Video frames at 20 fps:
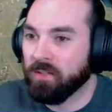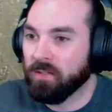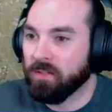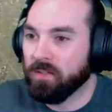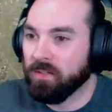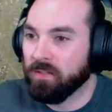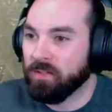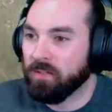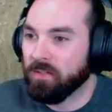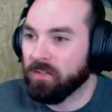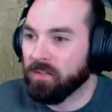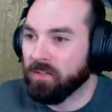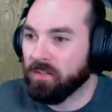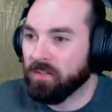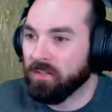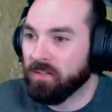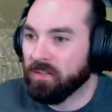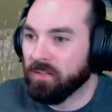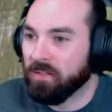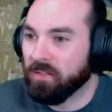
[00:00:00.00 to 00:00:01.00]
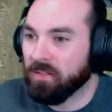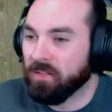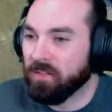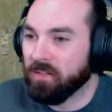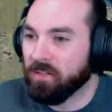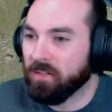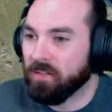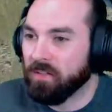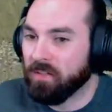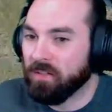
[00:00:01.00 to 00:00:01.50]

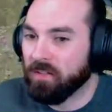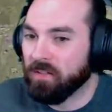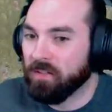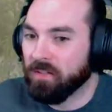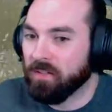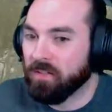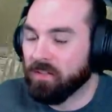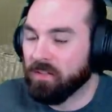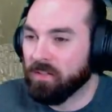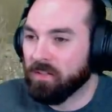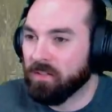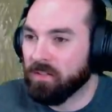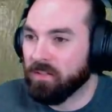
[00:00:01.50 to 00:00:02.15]
No one is speaking in this clip.